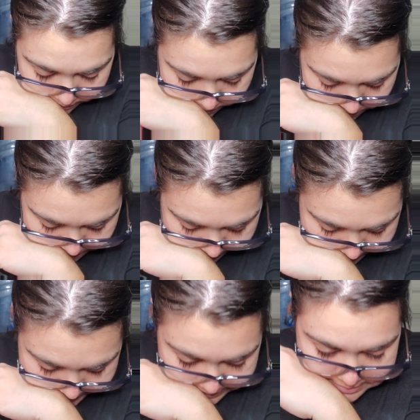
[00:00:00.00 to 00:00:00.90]
Oh my
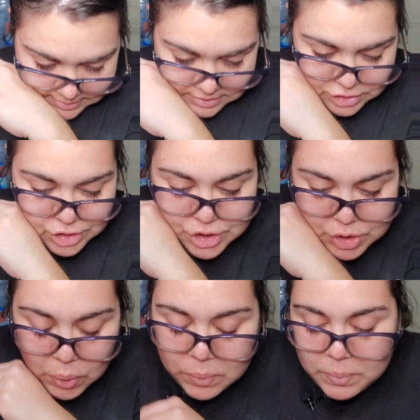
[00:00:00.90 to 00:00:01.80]
goodness, there's
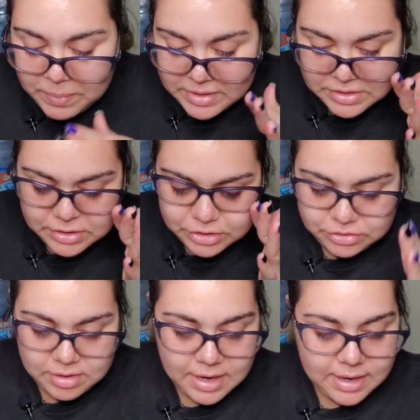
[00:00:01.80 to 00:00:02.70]
so much to
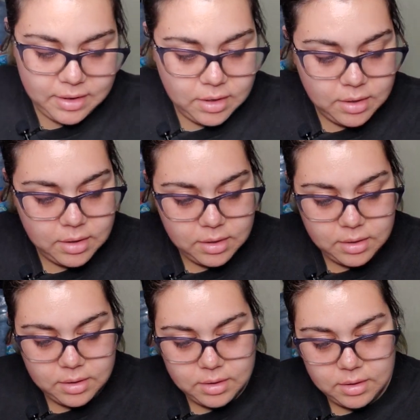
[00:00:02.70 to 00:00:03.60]
try.
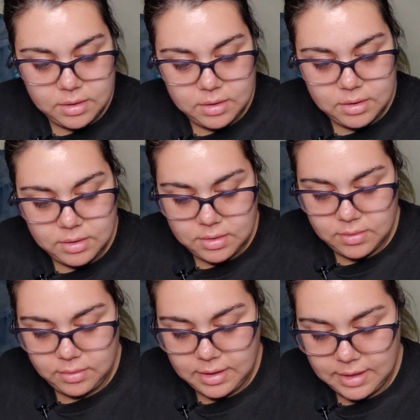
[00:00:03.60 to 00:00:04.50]

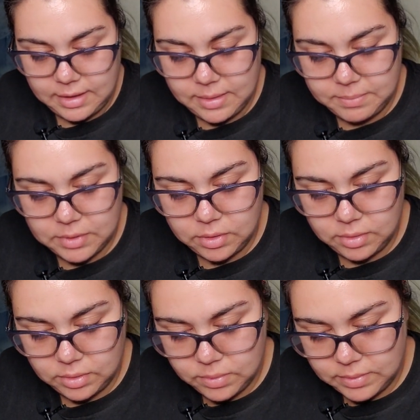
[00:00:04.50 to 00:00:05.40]
Okay, I'm
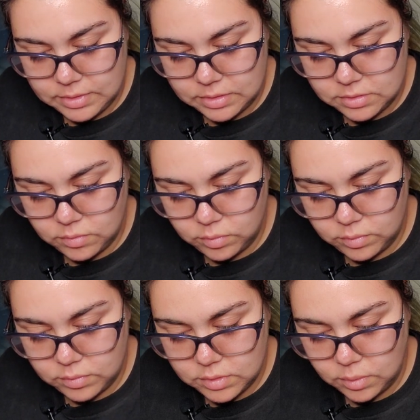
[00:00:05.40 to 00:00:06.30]
going
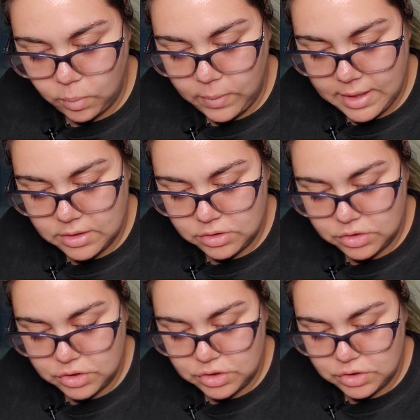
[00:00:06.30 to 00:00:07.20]
to Wet
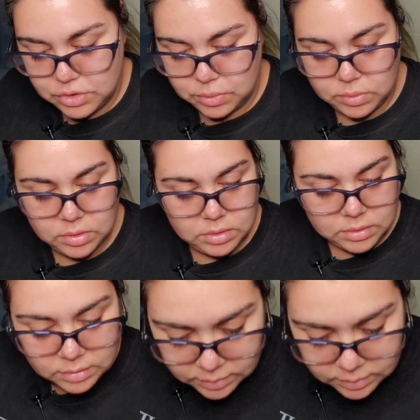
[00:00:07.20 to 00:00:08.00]
Jewel.